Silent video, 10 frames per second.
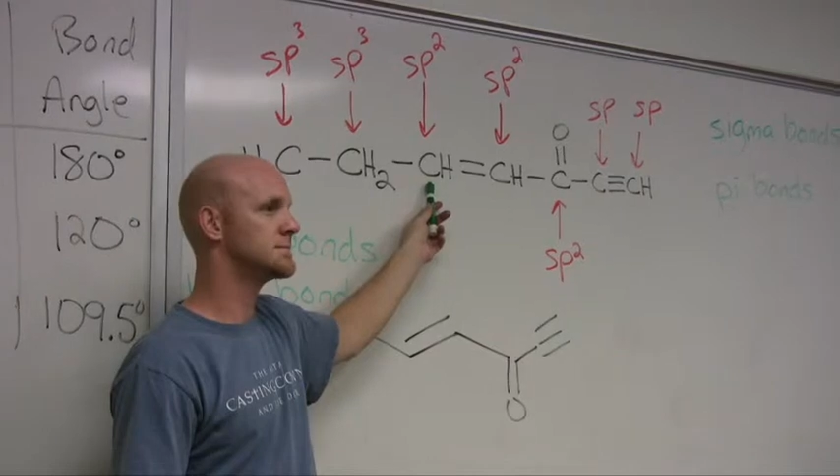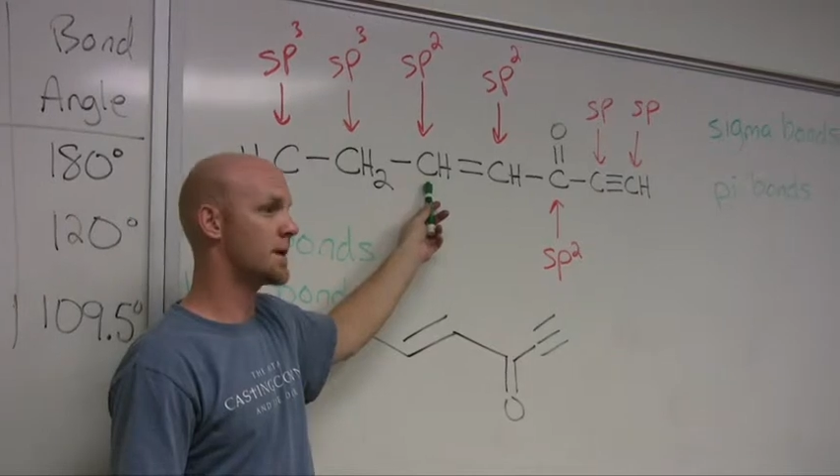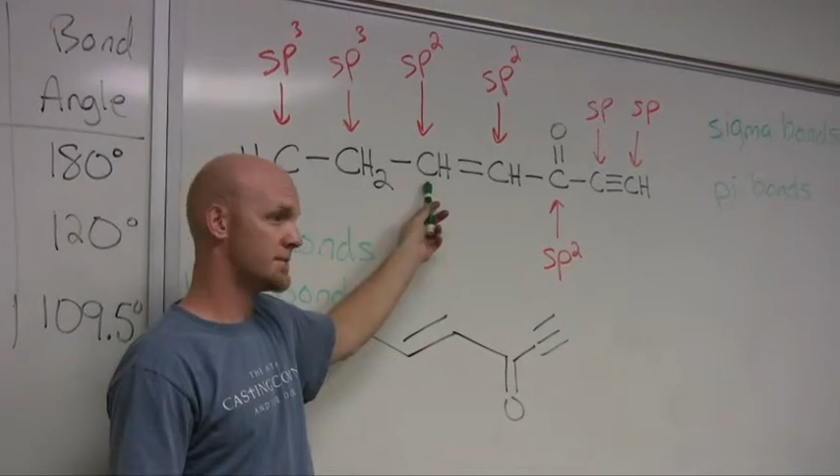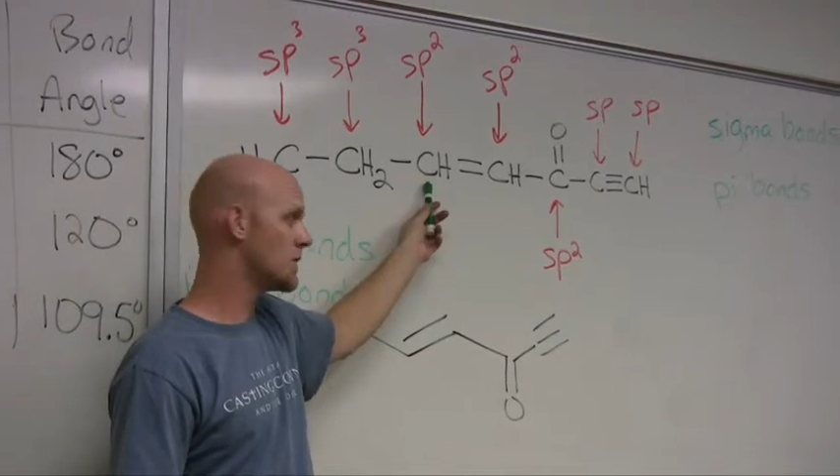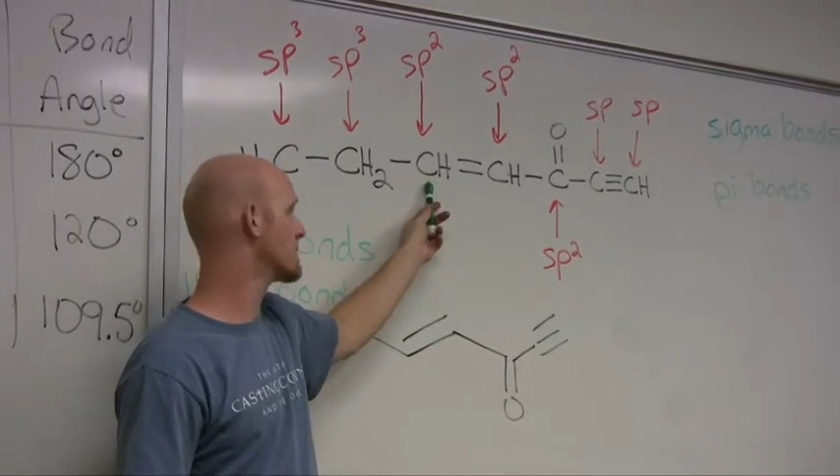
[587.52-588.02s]

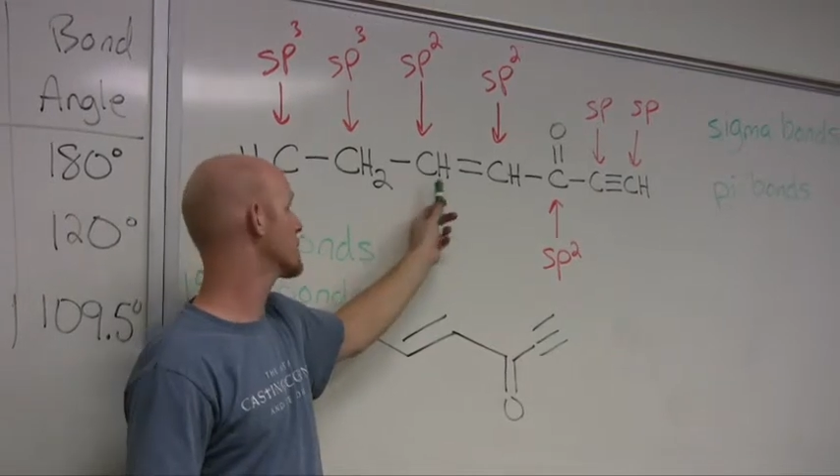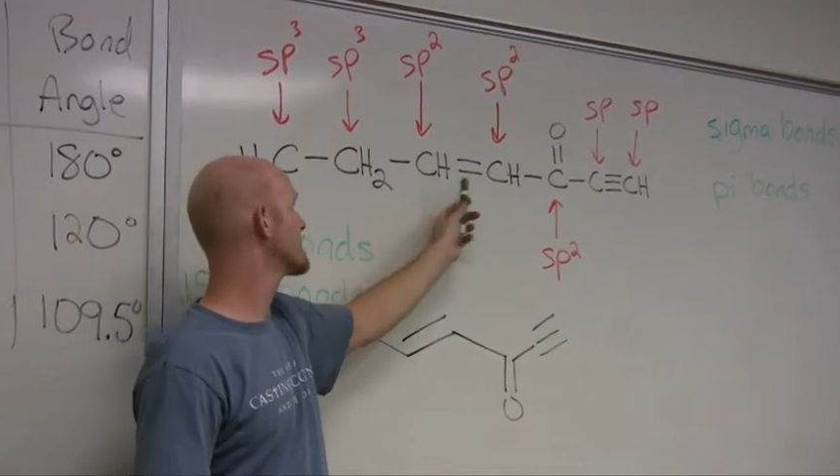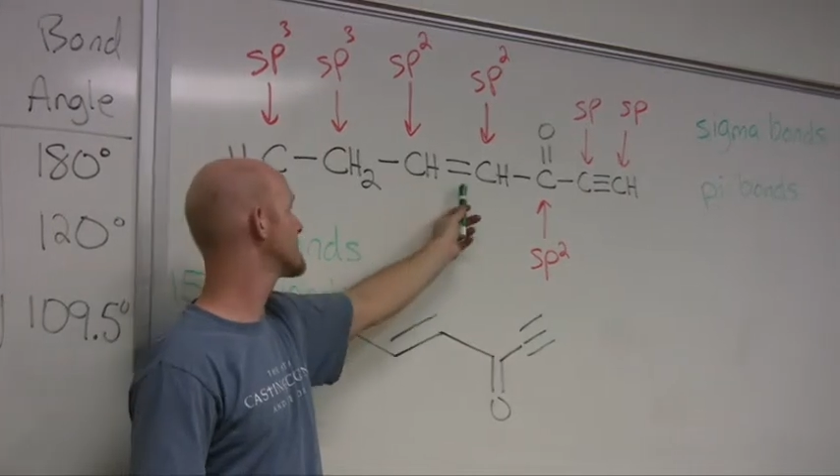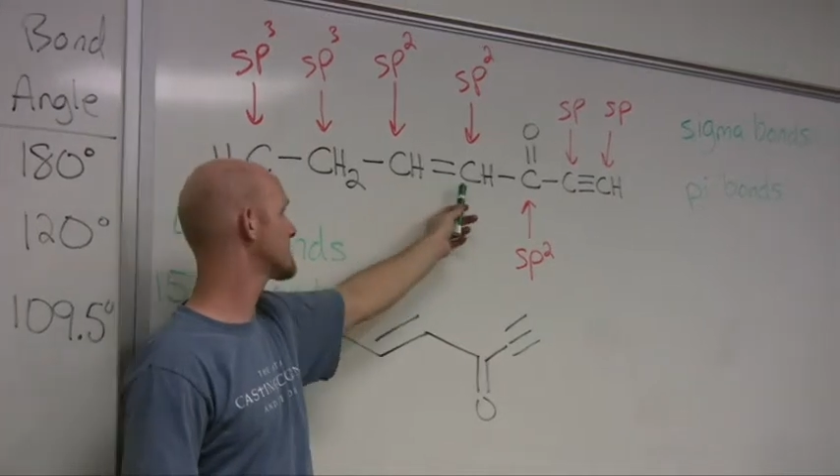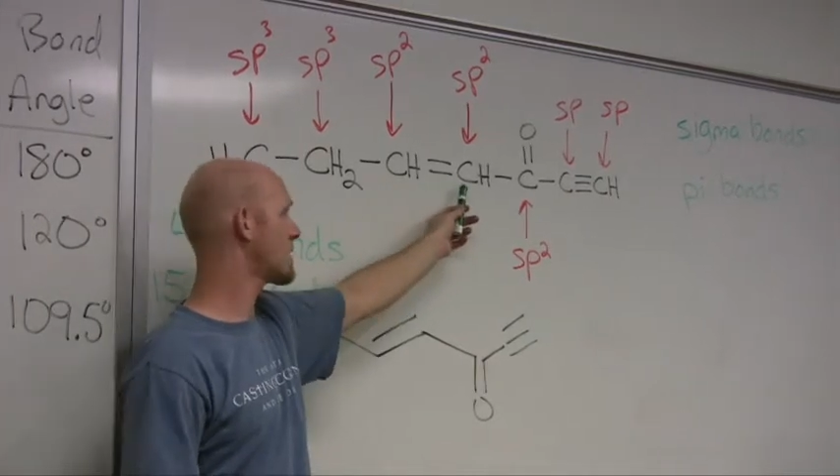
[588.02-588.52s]
P orbital.
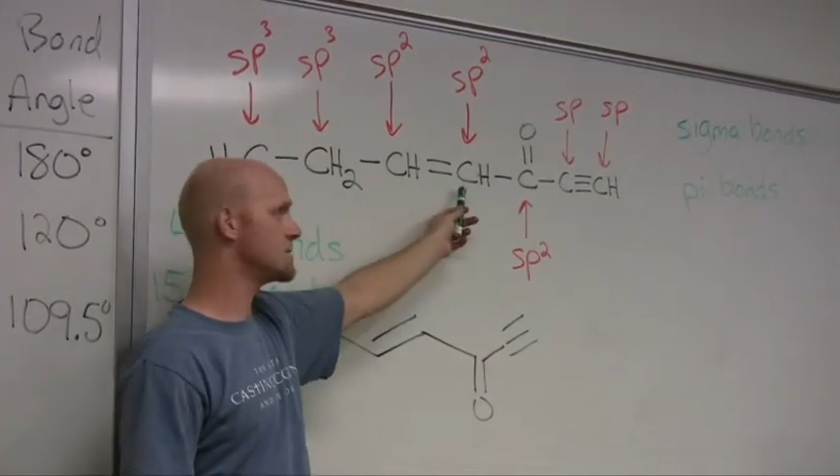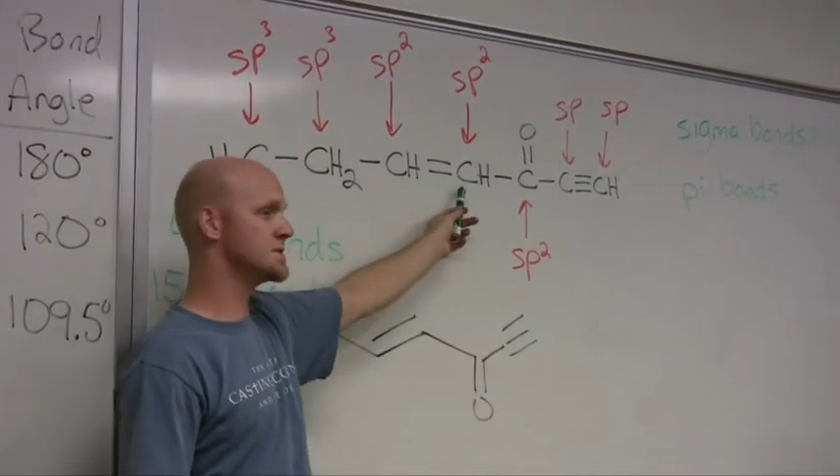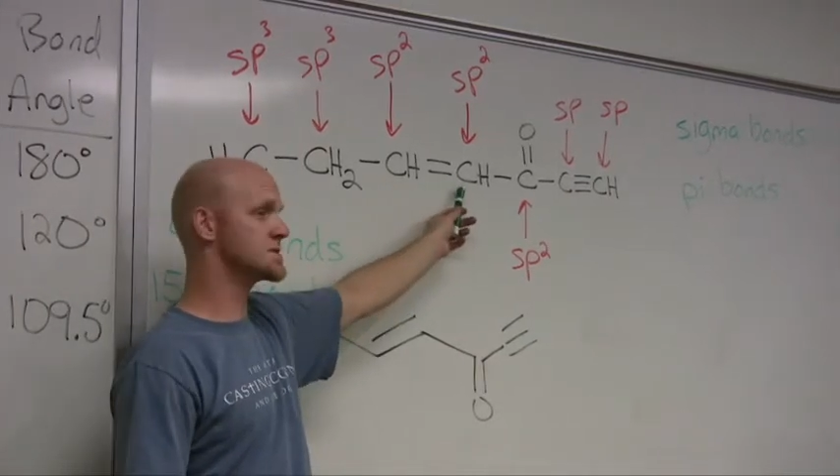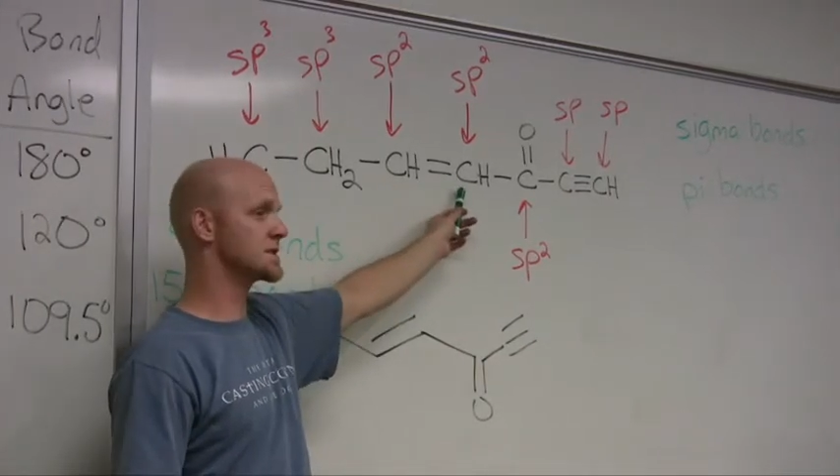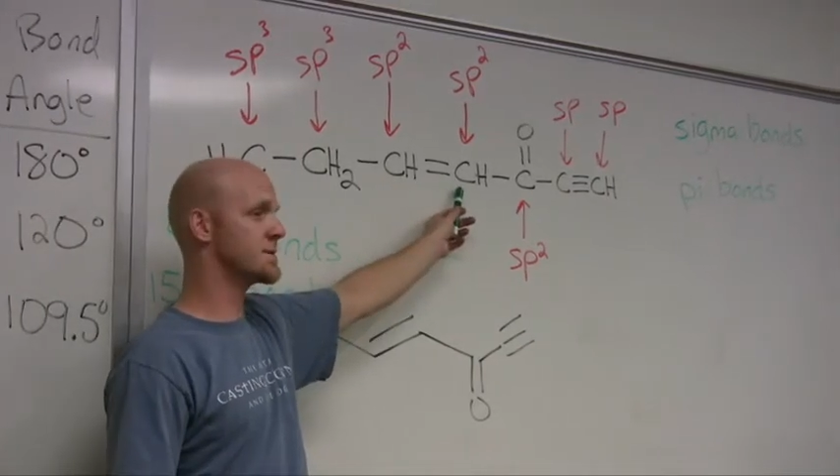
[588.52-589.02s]
What's this carbon
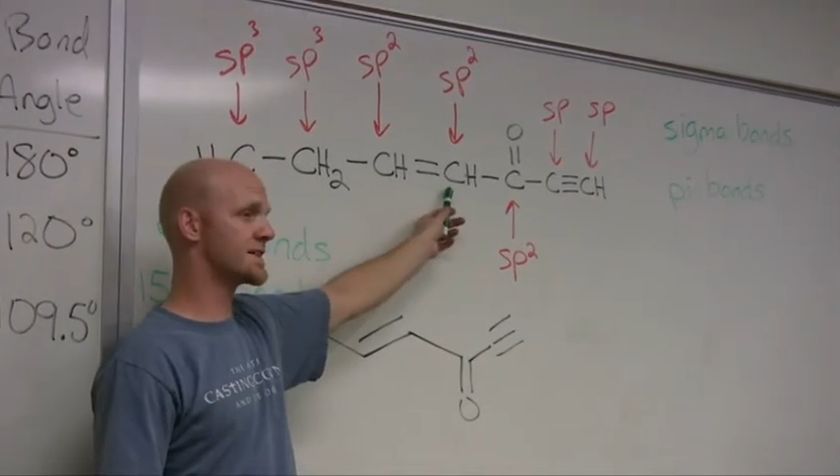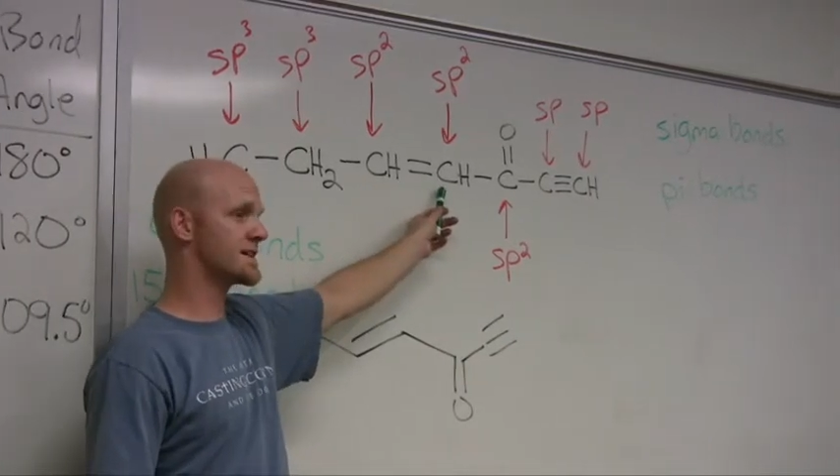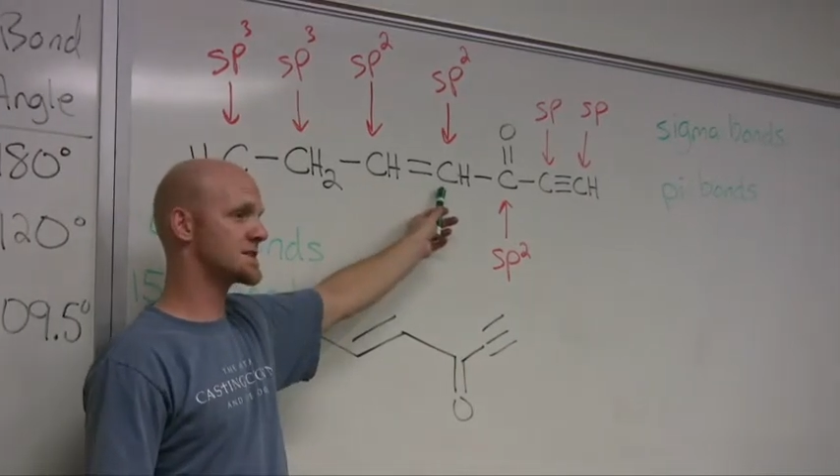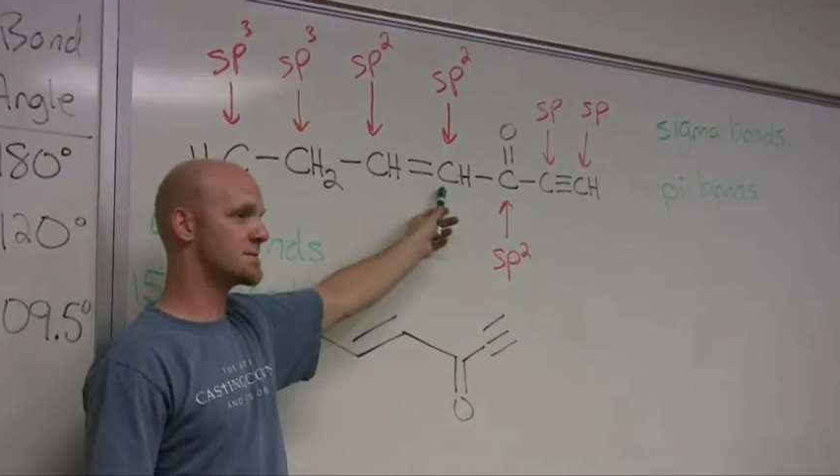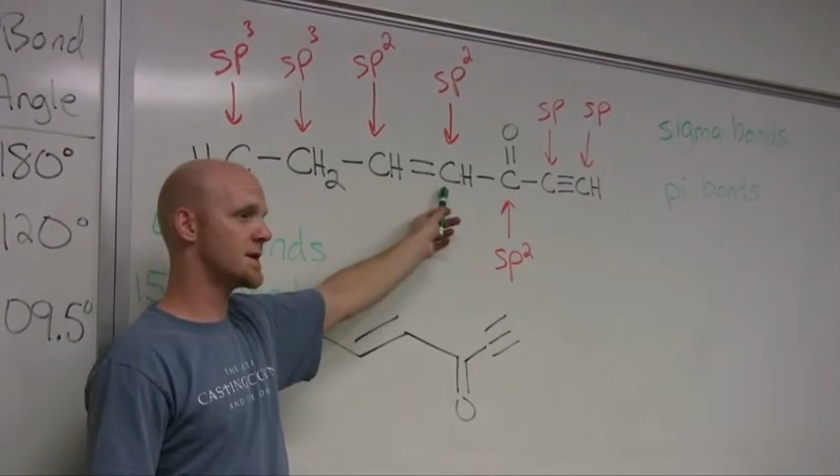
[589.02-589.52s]
using to make that
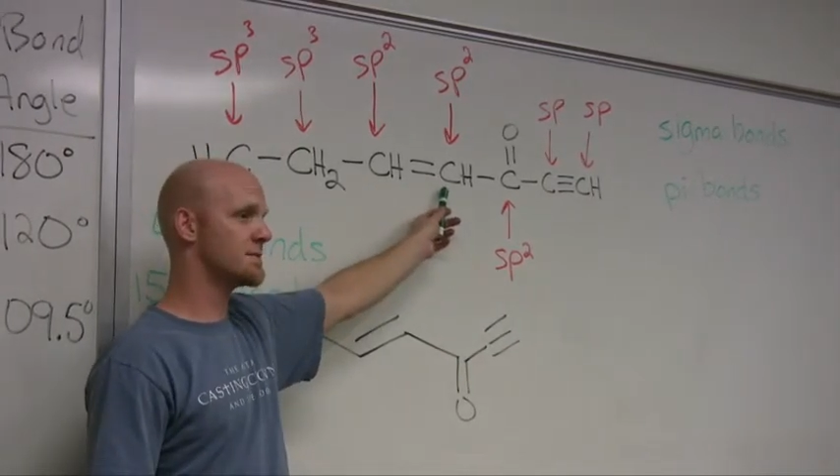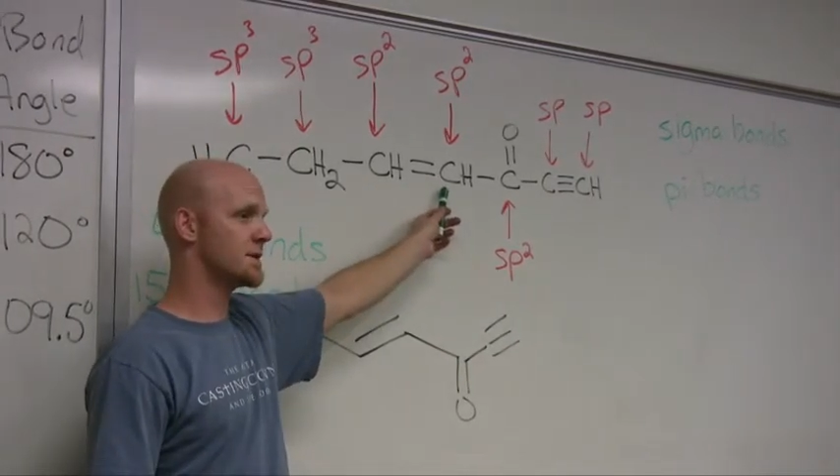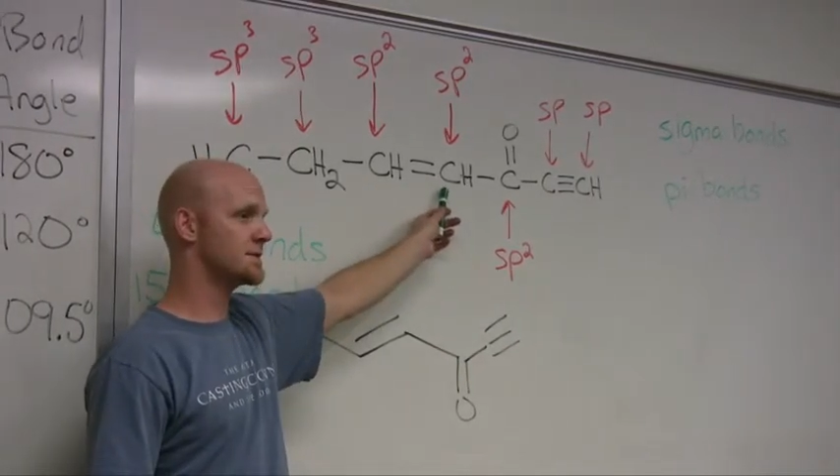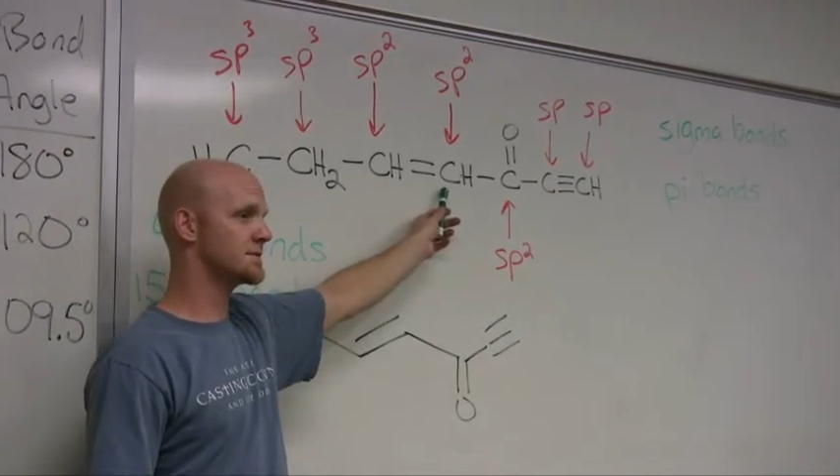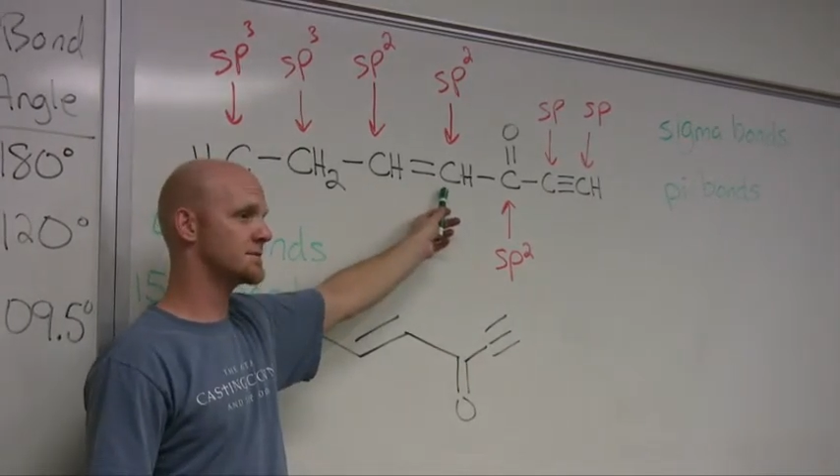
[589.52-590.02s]
same pi bond?